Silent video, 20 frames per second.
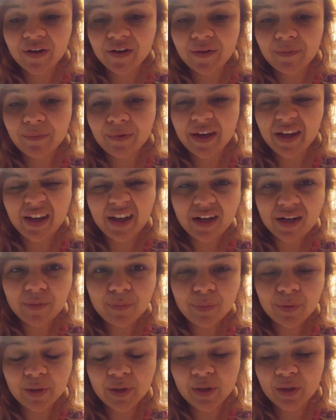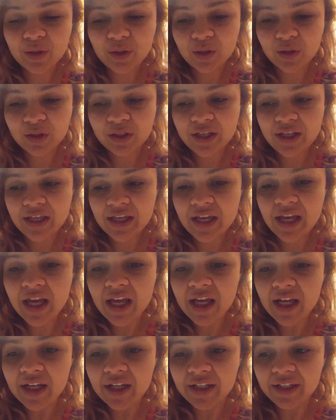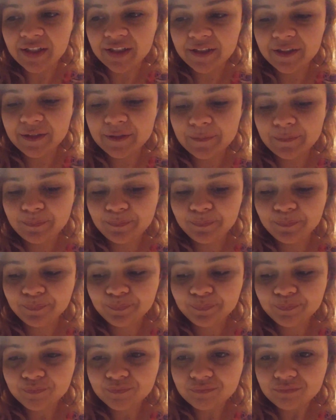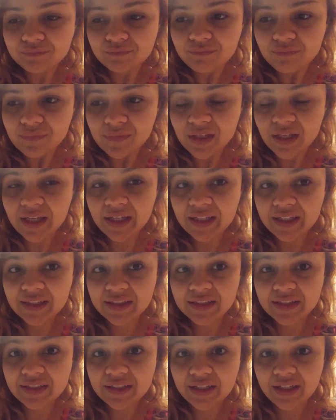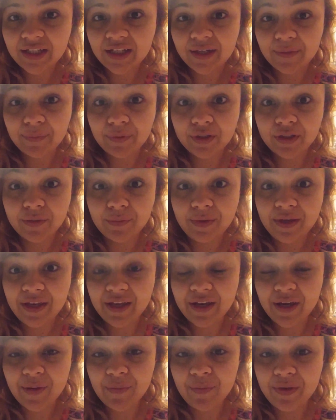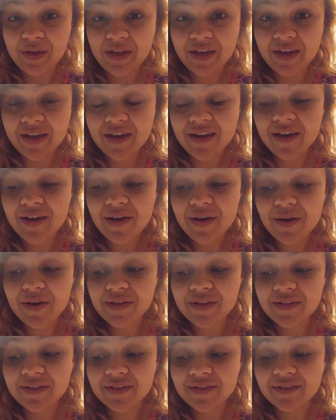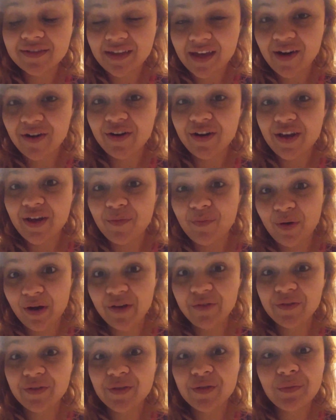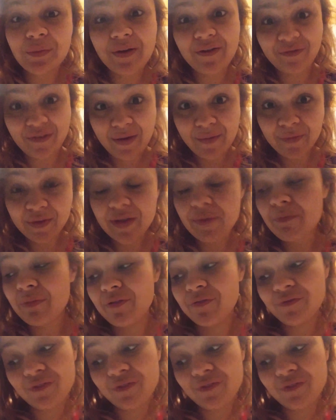Um, I got up early um, and I'm going to make a big Saturday breakfast for my family.